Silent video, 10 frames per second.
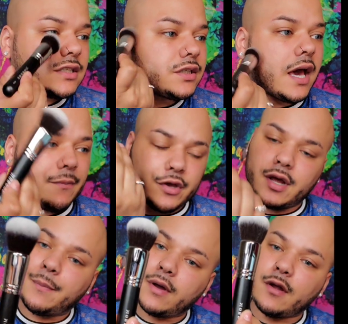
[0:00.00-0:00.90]
you're
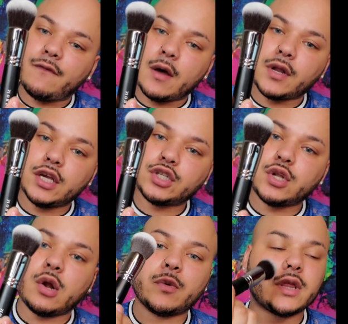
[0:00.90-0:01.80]
gonna put your foundation
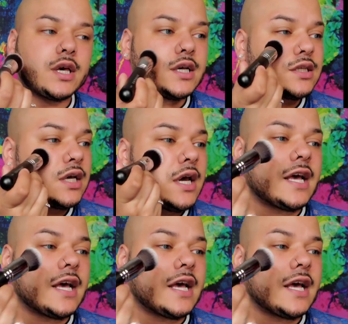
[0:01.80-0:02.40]
on with this.